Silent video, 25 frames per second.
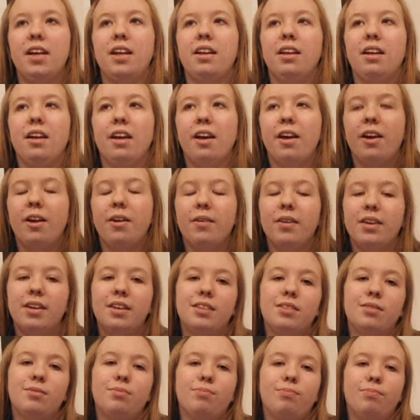video
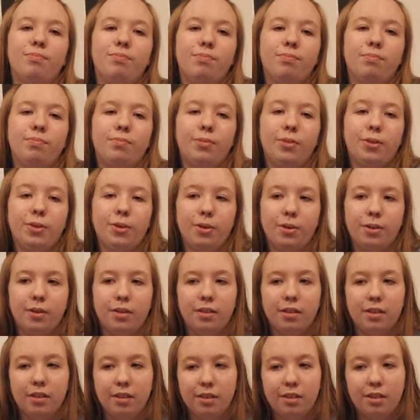is
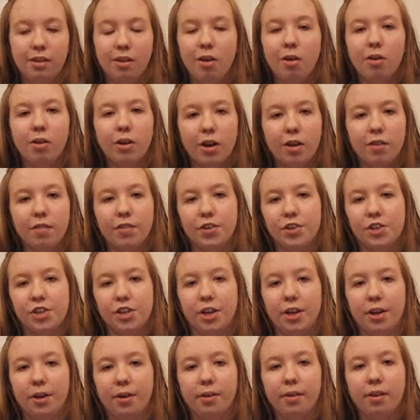long
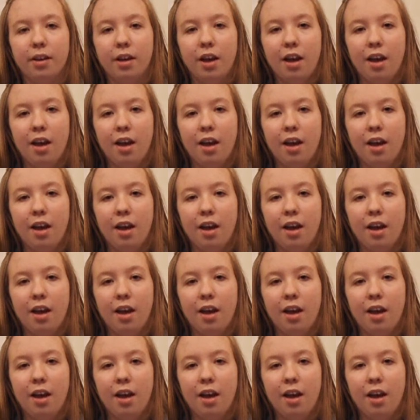overdue.